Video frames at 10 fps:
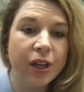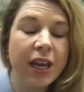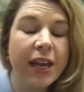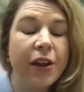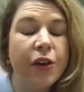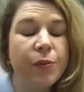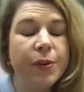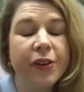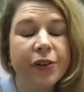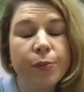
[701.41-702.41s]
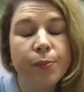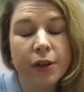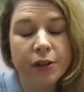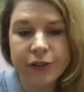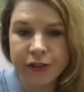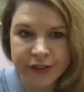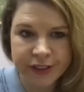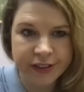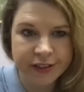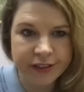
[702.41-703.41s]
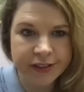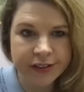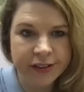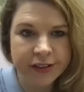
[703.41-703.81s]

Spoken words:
Can it only be done on blastocysts?